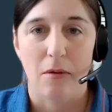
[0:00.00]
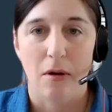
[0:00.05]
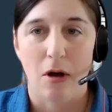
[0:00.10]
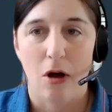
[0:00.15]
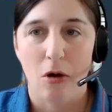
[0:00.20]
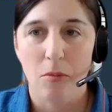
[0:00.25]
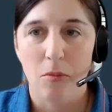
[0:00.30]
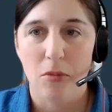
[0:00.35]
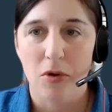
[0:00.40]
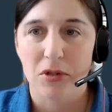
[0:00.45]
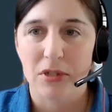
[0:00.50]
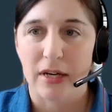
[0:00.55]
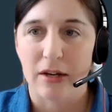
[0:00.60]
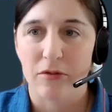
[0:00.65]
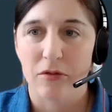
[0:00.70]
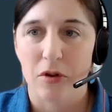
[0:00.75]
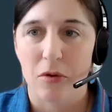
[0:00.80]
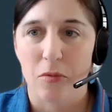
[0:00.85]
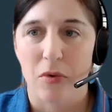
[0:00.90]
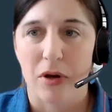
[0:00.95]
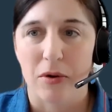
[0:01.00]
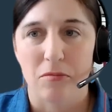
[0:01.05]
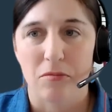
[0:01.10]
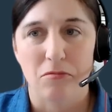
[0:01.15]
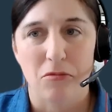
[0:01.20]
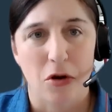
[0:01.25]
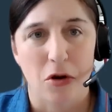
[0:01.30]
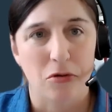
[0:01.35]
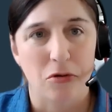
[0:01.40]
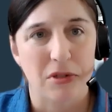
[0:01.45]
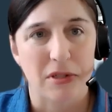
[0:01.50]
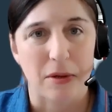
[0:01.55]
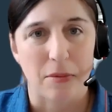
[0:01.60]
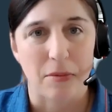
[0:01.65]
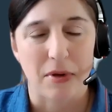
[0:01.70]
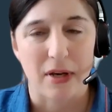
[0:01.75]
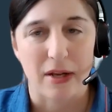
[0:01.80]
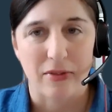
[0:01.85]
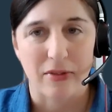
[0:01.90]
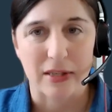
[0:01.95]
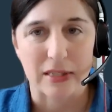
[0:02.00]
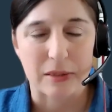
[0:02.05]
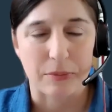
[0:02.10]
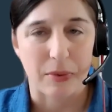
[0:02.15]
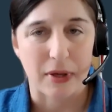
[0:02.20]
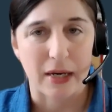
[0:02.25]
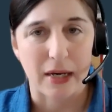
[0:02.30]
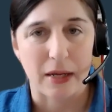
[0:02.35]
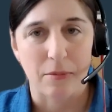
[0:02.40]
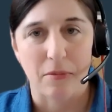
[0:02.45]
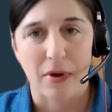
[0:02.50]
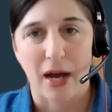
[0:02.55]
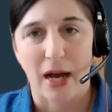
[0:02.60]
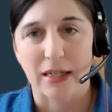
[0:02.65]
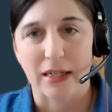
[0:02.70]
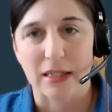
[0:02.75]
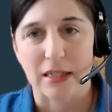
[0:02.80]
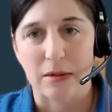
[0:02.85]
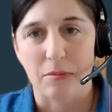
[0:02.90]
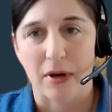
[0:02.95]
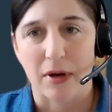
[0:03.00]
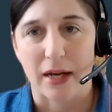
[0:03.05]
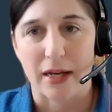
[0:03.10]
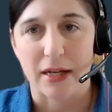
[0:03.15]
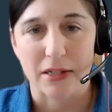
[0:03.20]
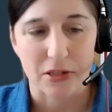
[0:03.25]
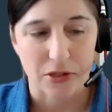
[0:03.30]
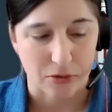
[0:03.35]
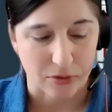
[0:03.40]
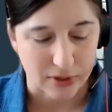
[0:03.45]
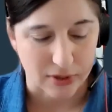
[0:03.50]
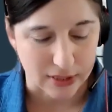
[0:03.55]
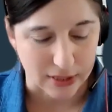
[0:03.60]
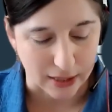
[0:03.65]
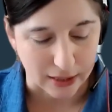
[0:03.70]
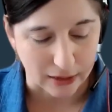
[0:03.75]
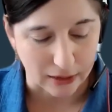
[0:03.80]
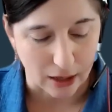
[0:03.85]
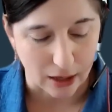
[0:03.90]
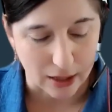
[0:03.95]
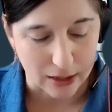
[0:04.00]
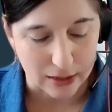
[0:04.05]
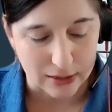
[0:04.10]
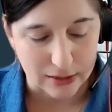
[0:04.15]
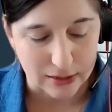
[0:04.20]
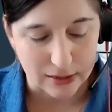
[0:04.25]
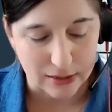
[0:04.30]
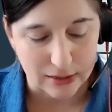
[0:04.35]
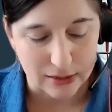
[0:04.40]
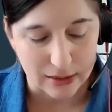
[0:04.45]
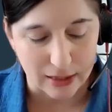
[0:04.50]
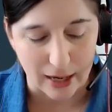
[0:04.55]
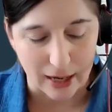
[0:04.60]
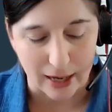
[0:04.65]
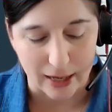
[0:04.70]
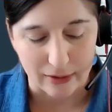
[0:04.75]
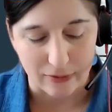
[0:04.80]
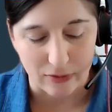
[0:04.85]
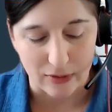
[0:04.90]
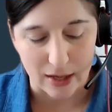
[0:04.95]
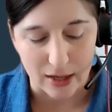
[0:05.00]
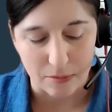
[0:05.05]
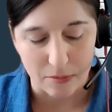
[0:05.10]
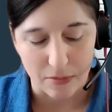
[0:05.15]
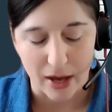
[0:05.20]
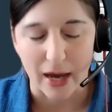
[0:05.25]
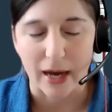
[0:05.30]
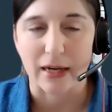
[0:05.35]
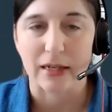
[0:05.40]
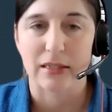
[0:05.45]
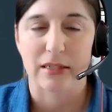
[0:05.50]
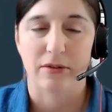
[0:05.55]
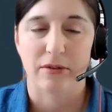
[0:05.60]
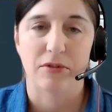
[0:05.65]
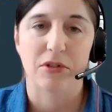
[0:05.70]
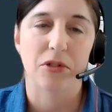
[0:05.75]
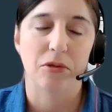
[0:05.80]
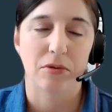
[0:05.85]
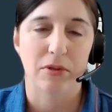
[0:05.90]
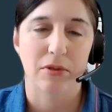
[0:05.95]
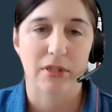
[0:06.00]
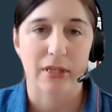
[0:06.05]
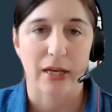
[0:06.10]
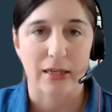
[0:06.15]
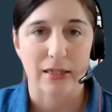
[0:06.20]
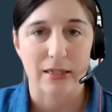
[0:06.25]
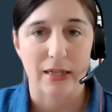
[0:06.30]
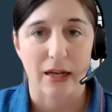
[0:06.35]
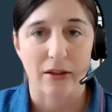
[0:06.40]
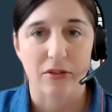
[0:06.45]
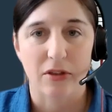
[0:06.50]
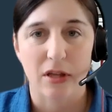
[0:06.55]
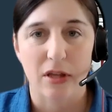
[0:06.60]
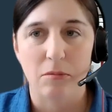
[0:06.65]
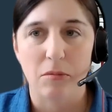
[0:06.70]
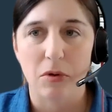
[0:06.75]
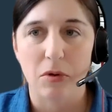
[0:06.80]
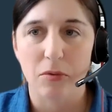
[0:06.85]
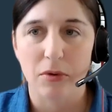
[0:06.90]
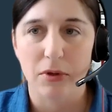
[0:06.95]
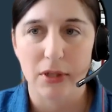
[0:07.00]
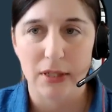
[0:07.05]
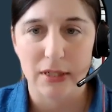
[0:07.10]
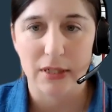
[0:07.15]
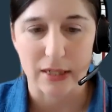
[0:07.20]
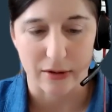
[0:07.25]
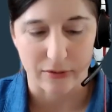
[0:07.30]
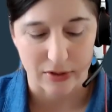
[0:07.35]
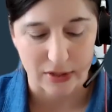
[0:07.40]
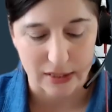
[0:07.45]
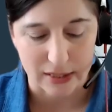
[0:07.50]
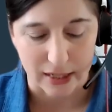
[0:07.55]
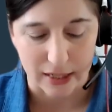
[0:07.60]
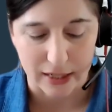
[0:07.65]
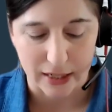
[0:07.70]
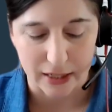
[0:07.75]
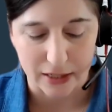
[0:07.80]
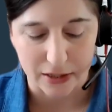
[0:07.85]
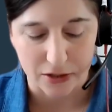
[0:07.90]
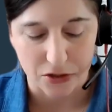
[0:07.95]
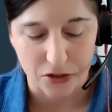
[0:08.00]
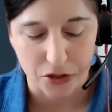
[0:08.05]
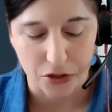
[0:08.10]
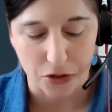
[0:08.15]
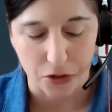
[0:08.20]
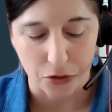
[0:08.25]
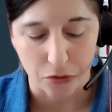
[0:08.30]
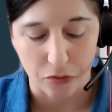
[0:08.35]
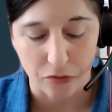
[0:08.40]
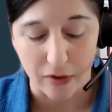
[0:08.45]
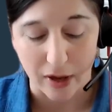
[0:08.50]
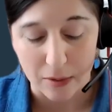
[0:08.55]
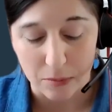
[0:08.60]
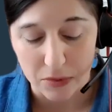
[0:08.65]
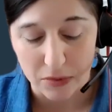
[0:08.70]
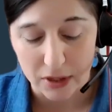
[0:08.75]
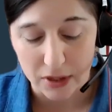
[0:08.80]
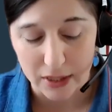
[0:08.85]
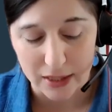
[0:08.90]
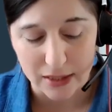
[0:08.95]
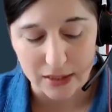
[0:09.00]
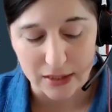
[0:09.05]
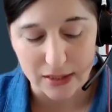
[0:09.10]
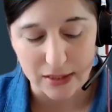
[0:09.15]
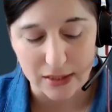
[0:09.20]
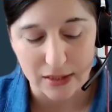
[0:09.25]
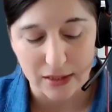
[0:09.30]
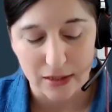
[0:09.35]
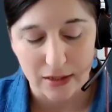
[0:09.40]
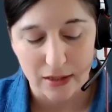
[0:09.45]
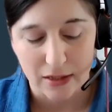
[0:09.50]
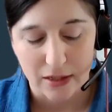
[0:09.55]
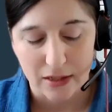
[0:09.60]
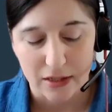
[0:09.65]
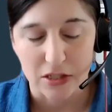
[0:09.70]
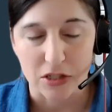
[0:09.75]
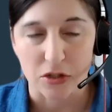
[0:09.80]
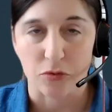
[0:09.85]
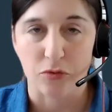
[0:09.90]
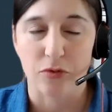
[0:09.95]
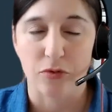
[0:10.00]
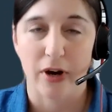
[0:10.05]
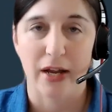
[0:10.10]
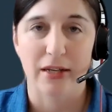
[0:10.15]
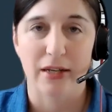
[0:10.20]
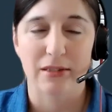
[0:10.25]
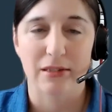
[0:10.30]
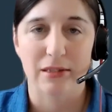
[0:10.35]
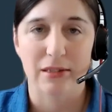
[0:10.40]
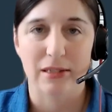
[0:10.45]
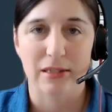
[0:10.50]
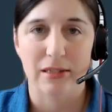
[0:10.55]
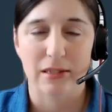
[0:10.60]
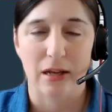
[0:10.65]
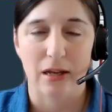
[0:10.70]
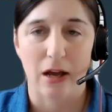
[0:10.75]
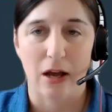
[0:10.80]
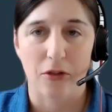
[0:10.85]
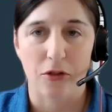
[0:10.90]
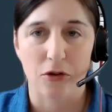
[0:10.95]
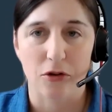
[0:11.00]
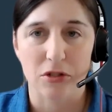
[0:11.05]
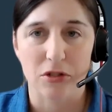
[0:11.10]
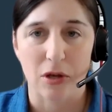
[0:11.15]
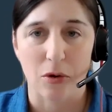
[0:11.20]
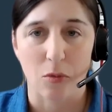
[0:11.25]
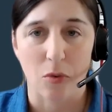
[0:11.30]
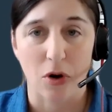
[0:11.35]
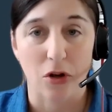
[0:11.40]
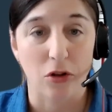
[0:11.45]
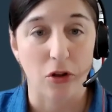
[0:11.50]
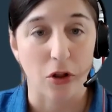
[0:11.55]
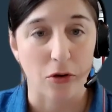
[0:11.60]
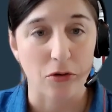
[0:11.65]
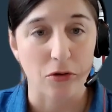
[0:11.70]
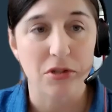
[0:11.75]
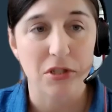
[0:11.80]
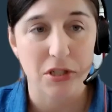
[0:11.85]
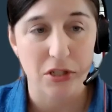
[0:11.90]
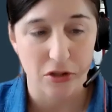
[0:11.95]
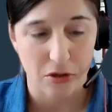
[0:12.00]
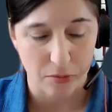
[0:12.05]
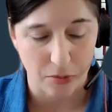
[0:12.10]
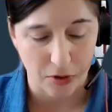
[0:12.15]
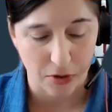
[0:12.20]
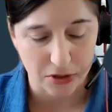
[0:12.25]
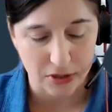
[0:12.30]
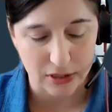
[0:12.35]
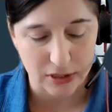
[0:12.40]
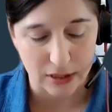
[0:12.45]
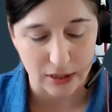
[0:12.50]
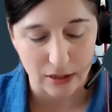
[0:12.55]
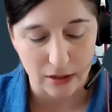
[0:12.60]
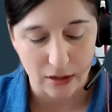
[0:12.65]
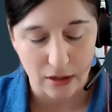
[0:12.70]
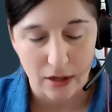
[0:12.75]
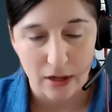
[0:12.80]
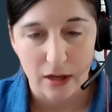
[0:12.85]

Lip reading: Almost everyone knows somebody that's been impacted by a suicide loss, and the impact of a suicide death can be really devastating to families, to friends, others that were close to the person,